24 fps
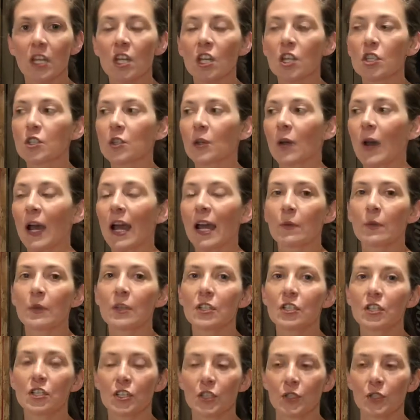So I
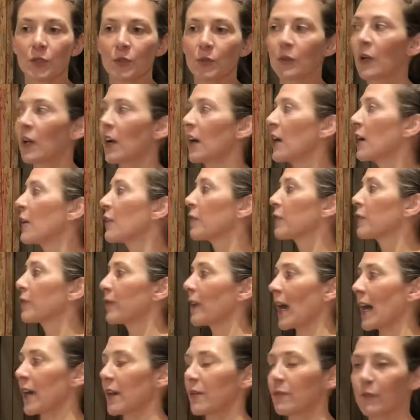would do
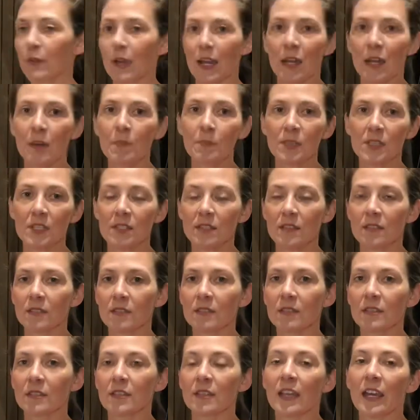5 reps
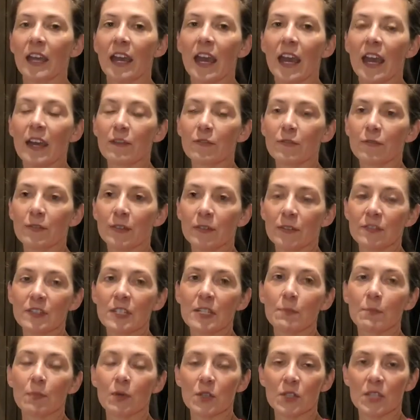at
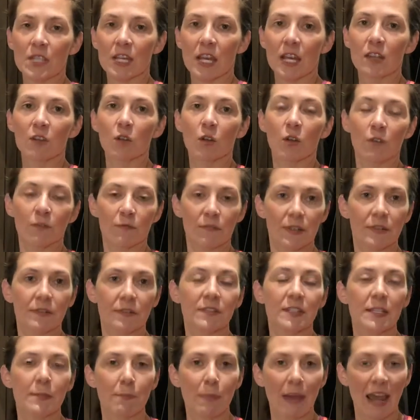50% or
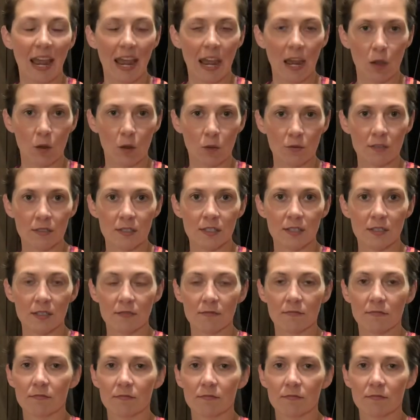50 pounds.